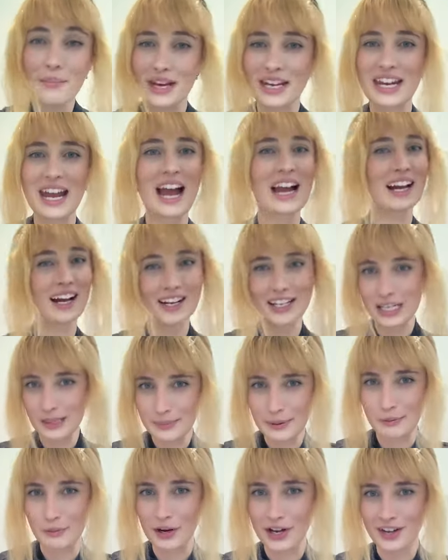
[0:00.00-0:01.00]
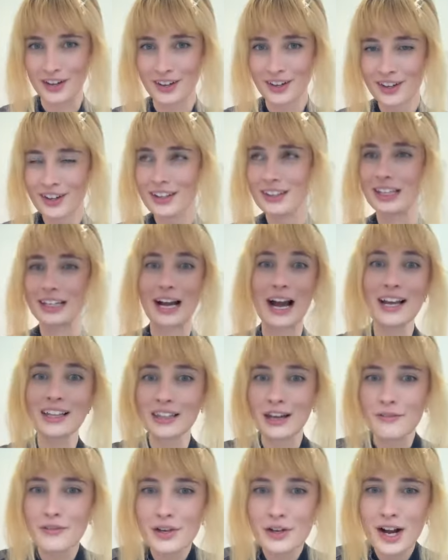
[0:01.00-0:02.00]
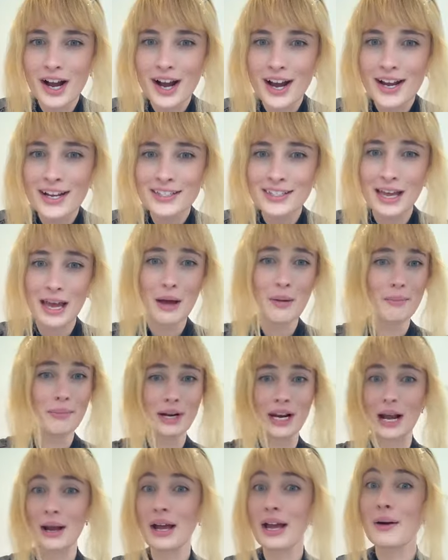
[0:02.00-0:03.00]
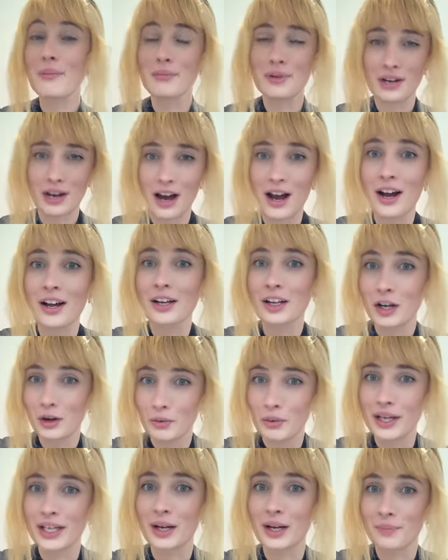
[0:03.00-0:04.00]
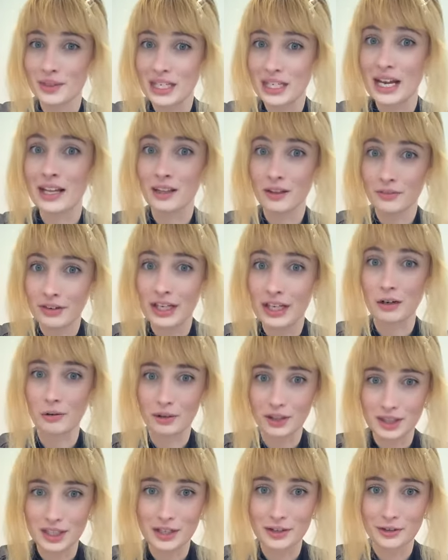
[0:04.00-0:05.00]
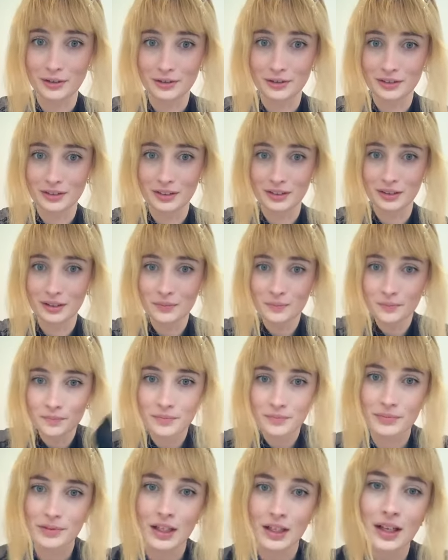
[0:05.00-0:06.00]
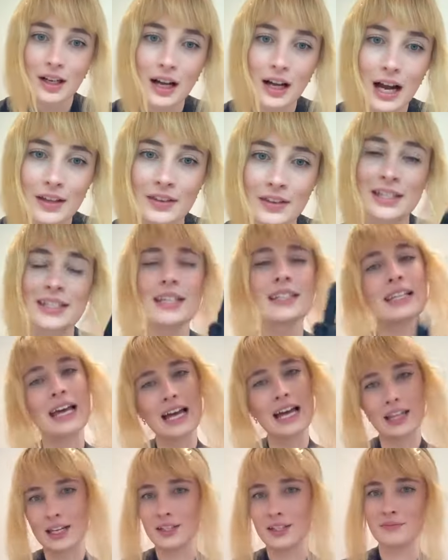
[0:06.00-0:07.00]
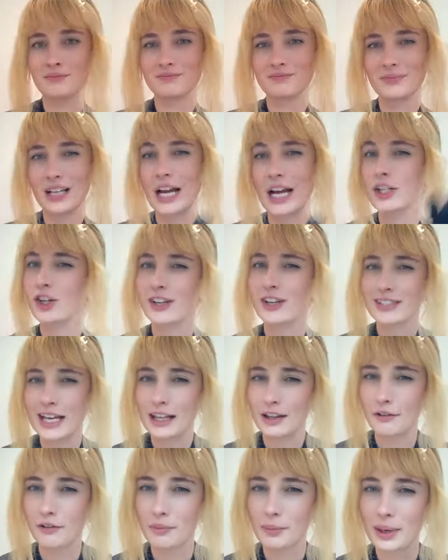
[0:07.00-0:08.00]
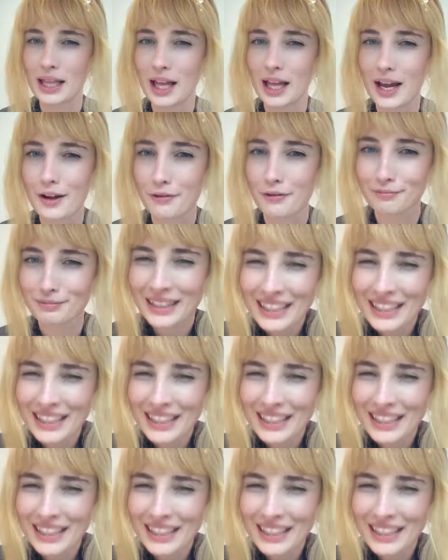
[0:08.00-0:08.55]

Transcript: Penny, I gotta keep it real. Like, I love you guys, but I am not going up the elevator with you. Unless it's Ellen. I trust Ellen with my life.